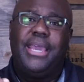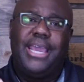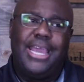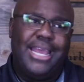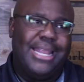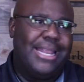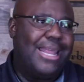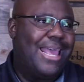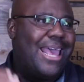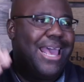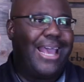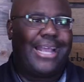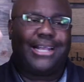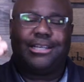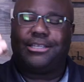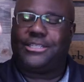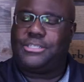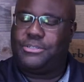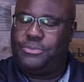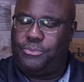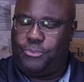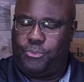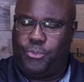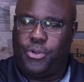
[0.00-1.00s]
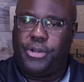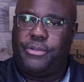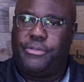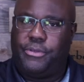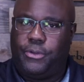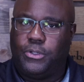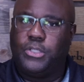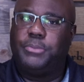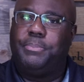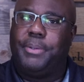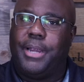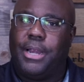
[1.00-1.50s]
in X one of
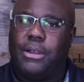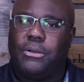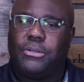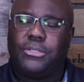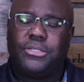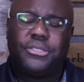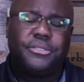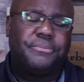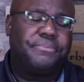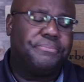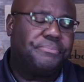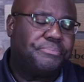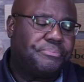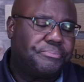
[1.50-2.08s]
those barrels.